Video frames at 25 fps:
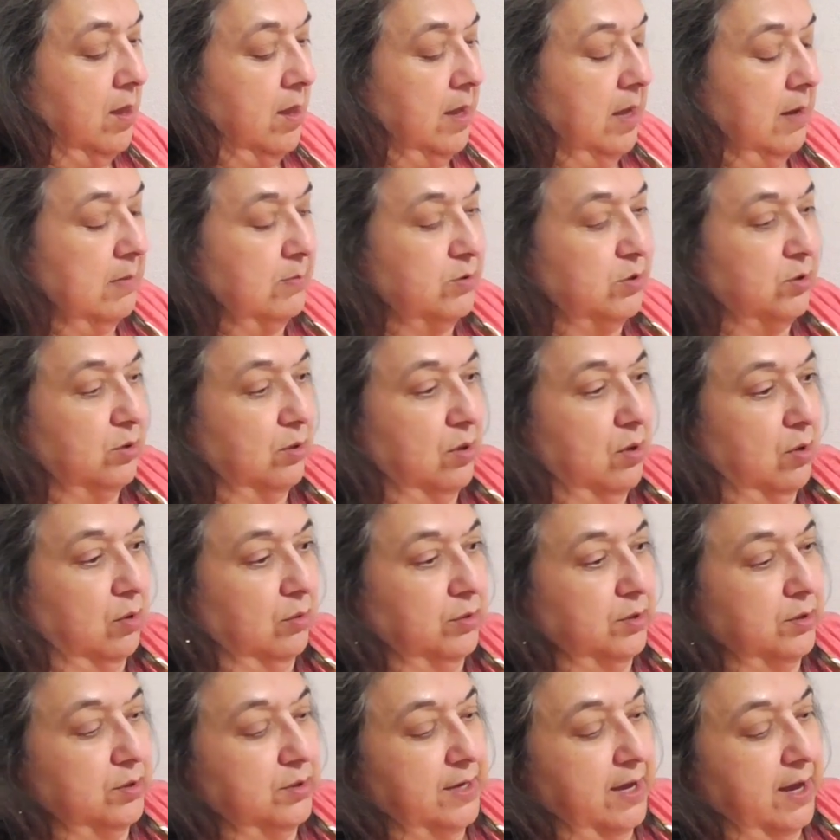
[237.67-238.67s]
I'm still
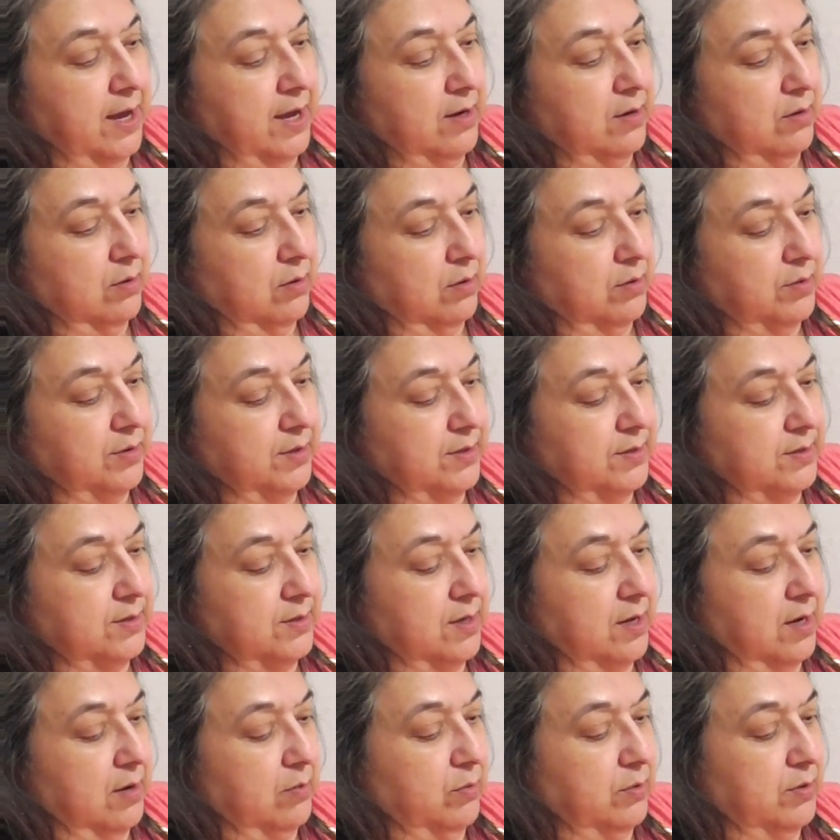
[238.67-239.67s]
holding tight on this
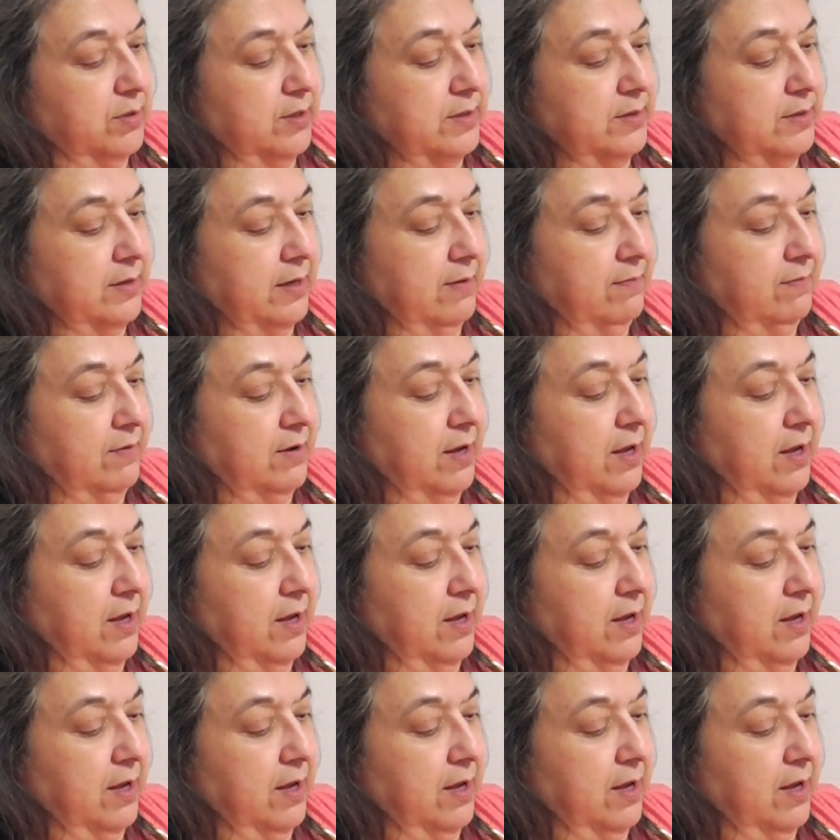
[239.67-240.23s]
side with this left